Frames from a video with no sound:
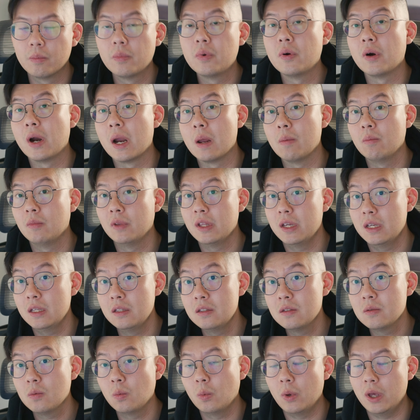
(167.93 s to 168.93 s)
prime
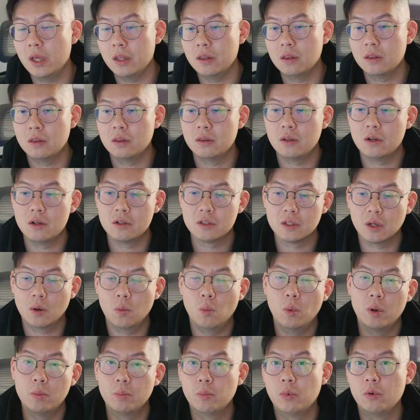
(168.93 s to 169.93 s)
lens when there's a
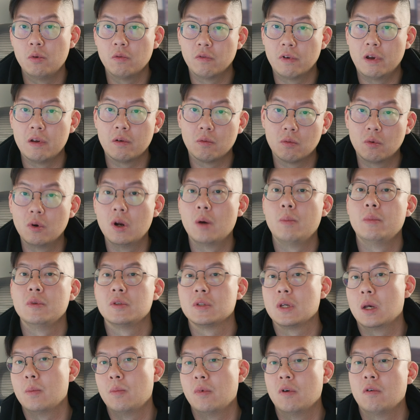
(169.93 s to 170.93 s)
1.5 crop on
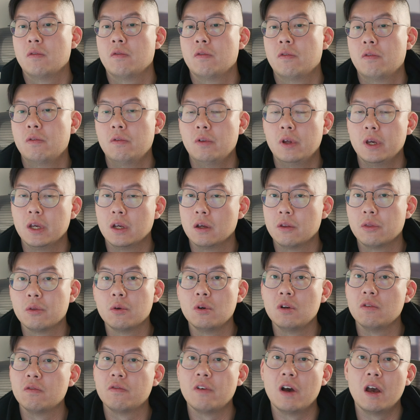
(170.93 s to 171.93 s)
top of a
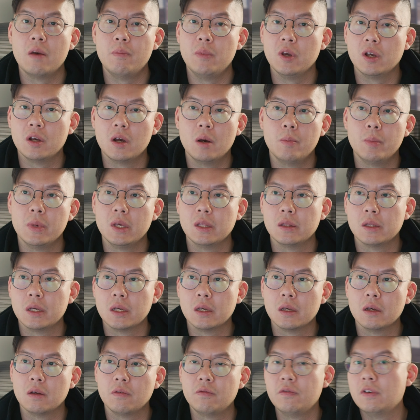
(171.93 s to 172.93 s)
35 becoming
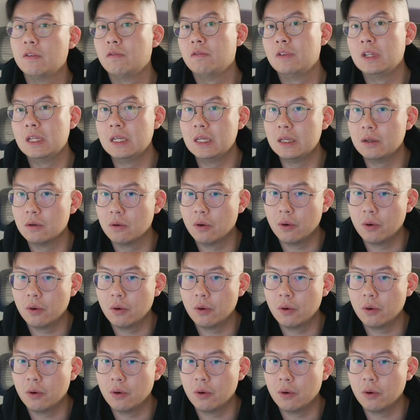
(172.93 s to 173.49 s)
a 50,